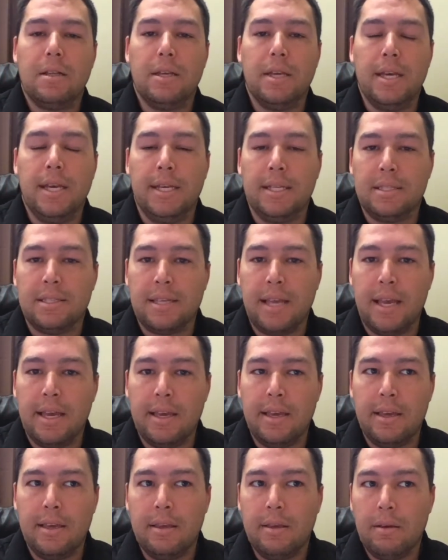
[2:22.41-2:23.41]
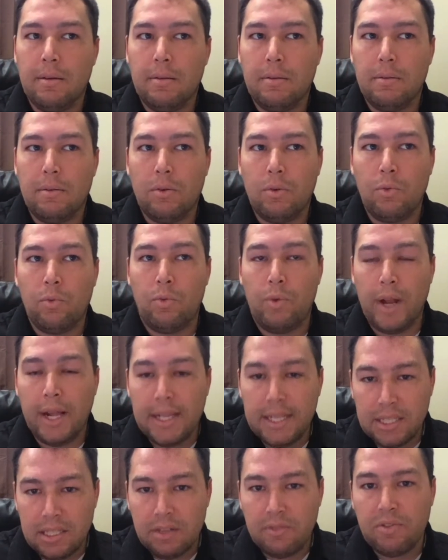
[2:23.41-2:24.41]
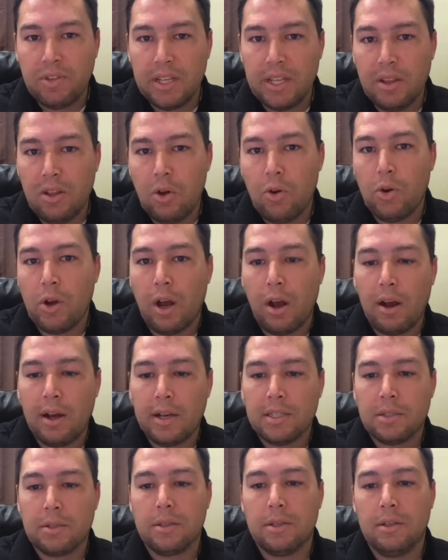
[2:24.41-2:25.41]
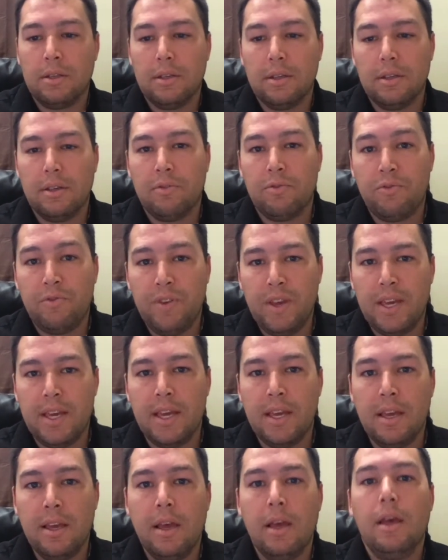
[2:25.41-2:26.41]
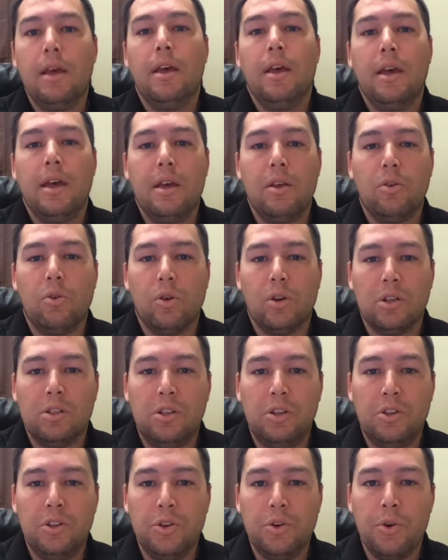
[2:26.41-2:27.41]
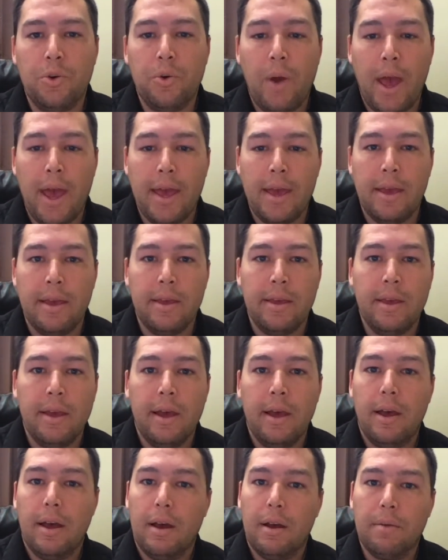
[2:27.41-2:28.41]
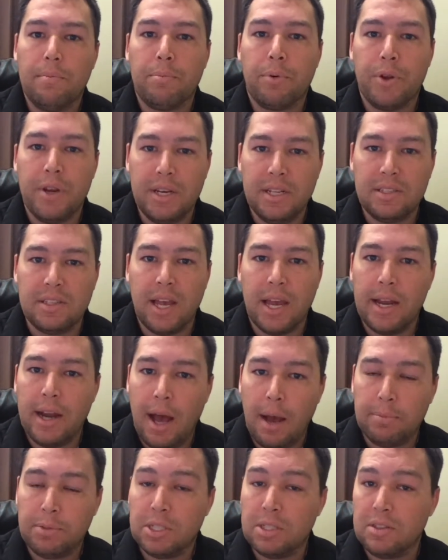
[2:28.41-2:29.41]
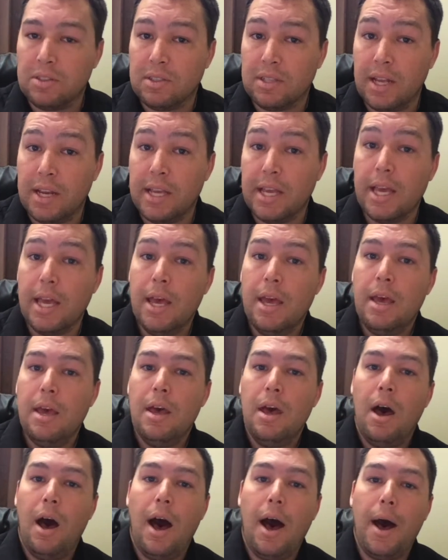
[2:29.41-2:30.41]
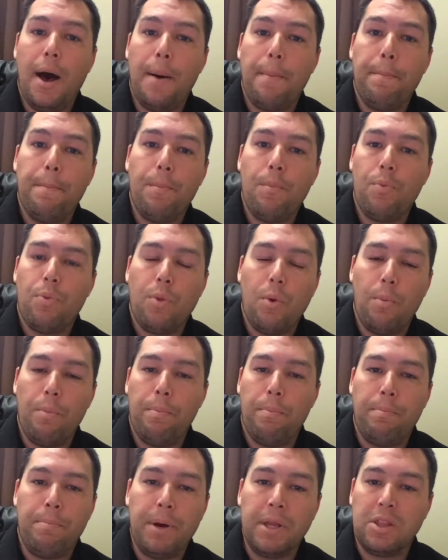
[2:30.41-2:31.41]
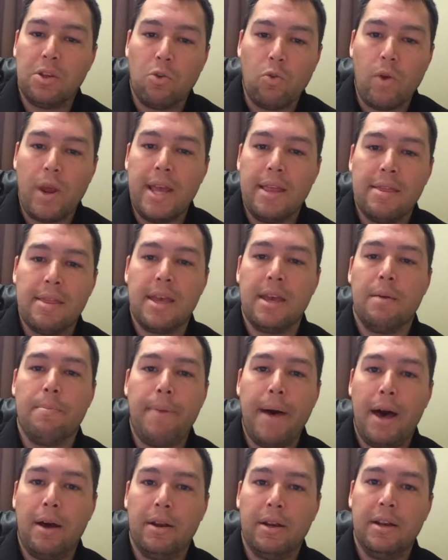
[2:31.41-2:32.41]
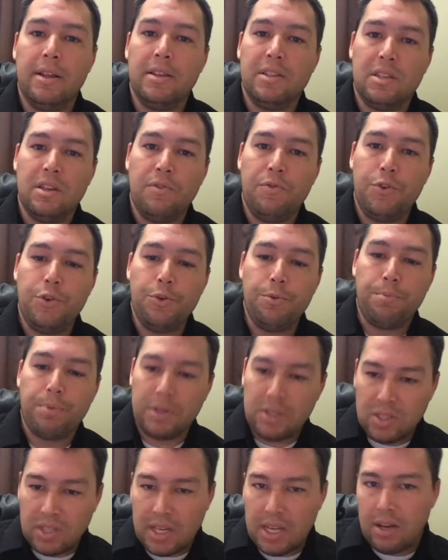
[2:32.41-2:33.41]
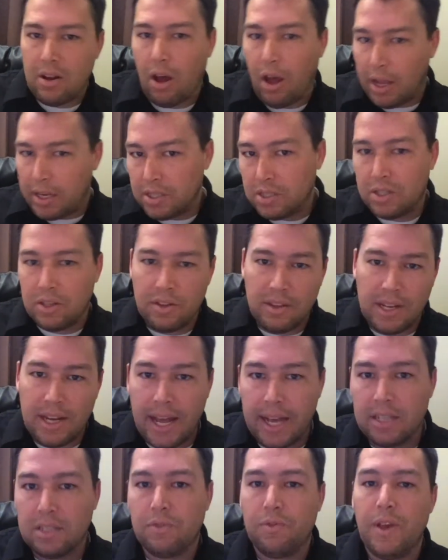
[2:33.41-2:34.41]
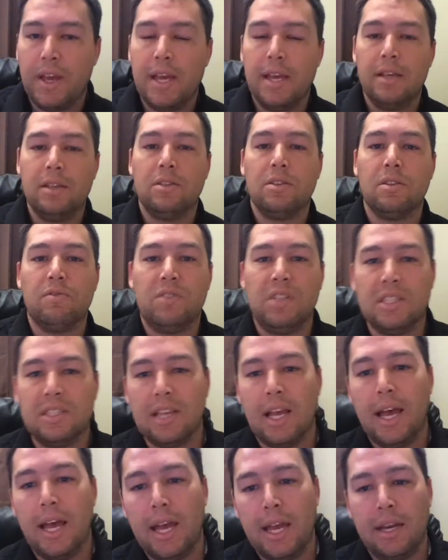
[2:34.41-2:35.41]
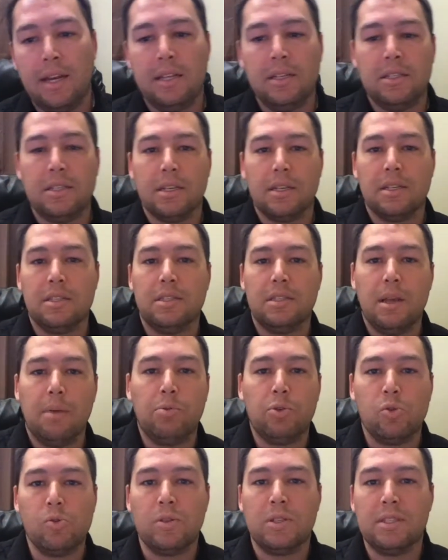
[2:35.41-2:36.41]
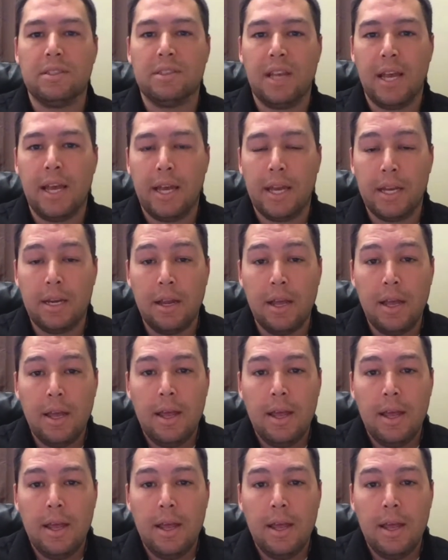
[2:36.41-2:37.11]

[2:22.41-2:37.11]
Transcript: It's a relatively low cost fee in order to do a pre-design option study. But the great thing about it is if you proceed on to the next phase of design into conceptual design,